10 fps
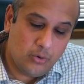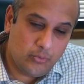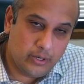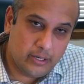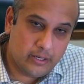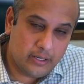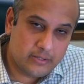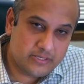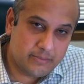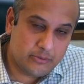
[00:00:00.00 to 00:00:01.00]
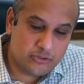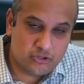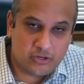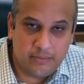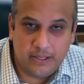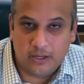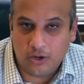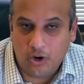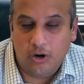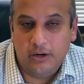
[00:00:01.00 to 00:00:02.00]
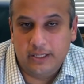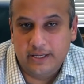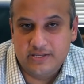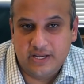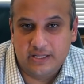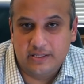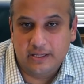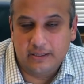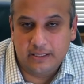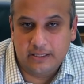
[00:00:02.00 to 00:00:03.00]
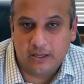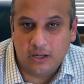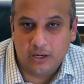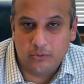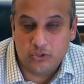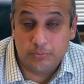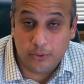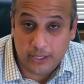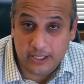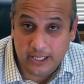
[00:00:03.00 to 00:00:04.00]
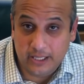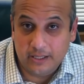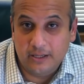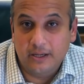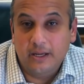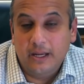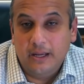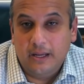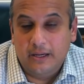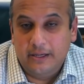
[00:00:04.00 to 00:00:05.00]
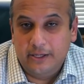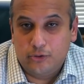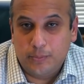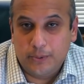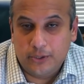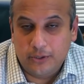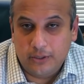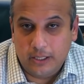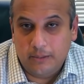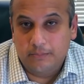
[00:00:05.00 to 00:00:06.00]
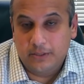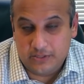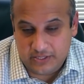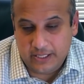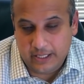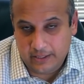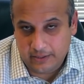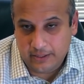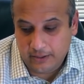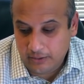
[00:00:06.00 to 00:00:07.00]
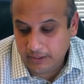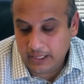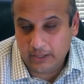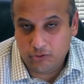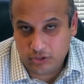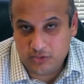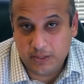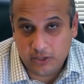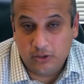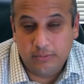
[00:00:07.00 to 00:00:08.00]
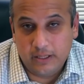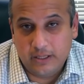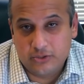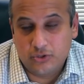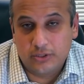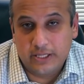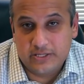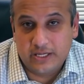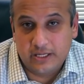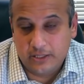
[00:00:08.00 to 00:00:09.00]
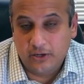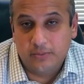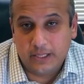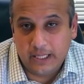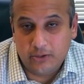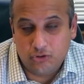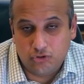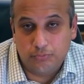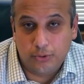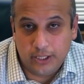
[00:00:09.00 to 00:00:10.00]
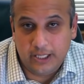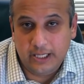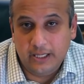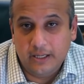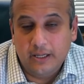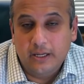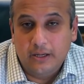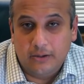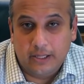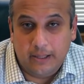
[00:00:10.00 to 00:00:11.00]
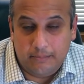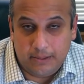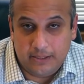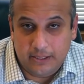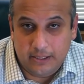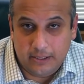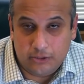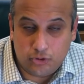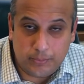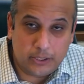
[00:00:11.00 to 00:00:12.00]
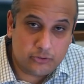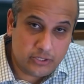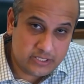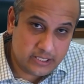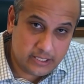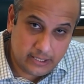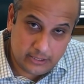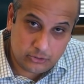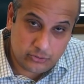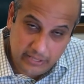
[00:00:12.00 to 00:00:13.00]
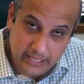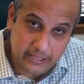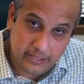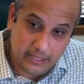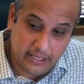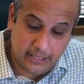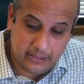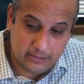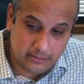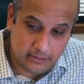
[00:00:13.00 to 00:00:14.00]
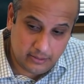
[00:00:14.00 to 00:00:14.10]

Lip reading: where somebody was describing a car, and they said the color was burgundy, and the interpreter said it in the Arabic language. I speak Arabic, and so they said it in the Arabic language, burgundy, okay, but the interpreter translated it into red, and